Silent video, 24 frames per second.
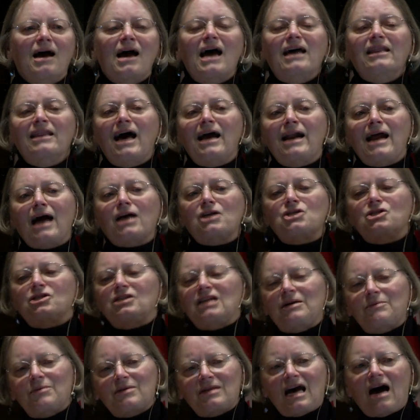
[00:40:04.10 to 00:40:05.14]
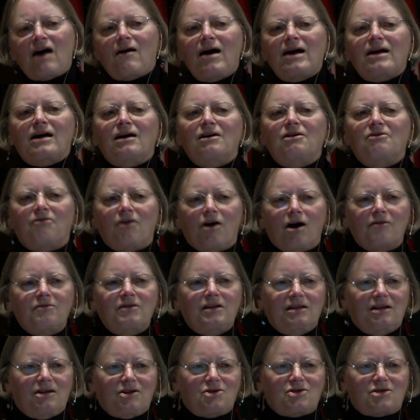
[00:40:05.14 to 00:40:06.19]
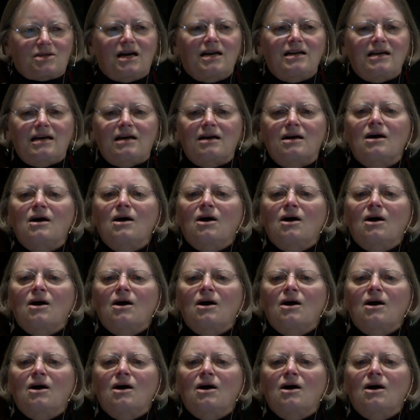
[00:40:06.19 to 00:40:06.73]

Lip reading: And that actually was how I got involved in this study,